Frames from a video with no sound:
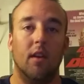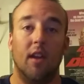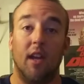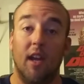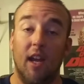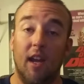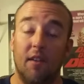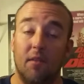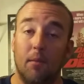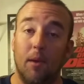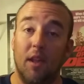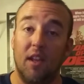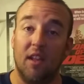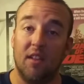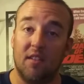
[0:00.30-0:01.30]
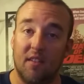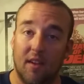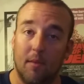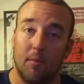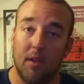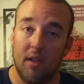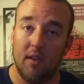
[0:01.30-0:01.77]
Hey everybody, it's
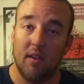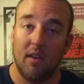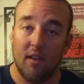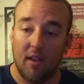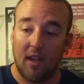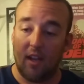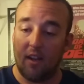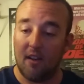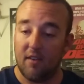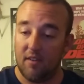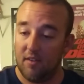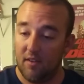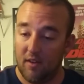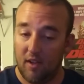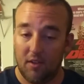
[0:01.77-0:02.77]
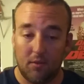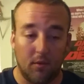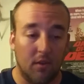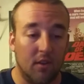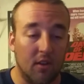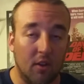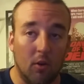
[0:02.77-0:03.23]
Zombie, and I just
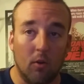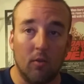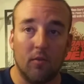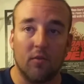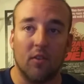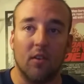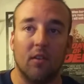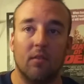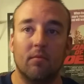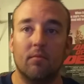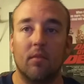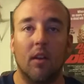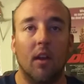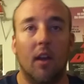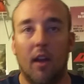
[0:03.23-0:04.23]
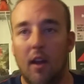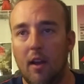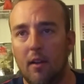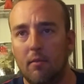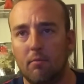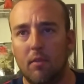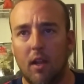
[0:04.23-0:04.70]
wanted to go over
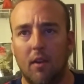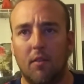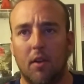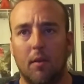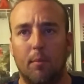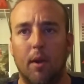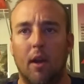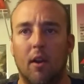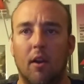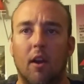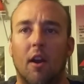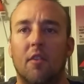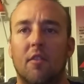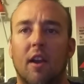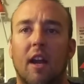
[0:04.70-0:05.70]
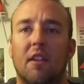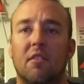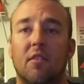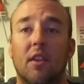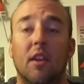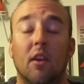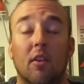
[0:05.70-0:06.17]
kind of a compare and contrast
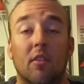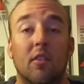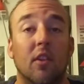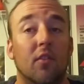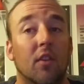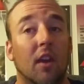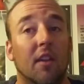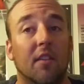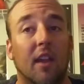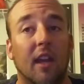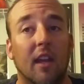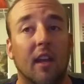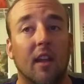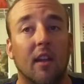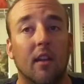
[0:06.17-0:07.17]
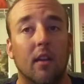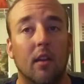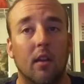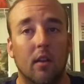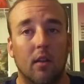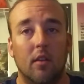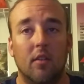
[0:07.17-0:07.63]
video, see if you guys like it.
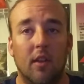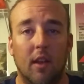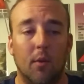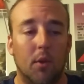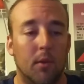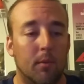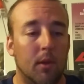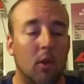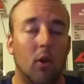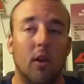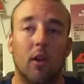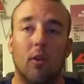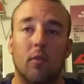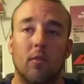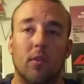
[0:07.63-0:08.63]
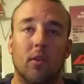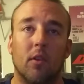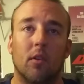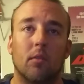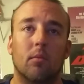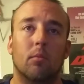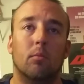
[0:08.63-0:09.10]
Today we're going to be going
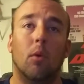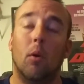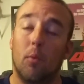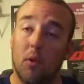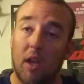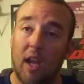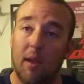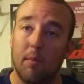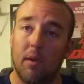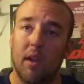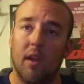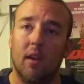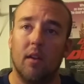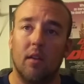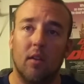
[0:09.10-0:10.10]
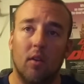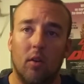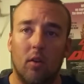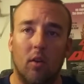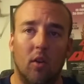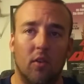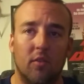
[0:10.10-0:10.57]
over mobile gaming,
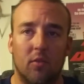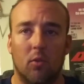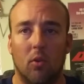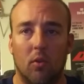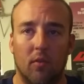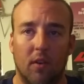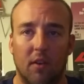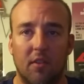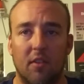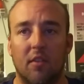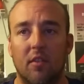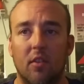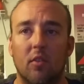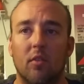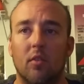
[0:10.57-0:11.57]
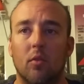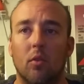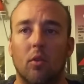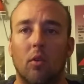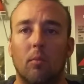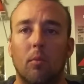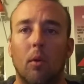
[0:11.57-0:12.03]
old school versus new
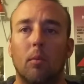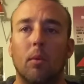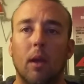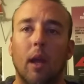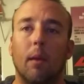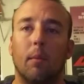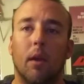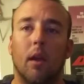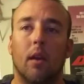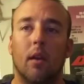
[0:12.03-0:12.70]
school mobile gaming.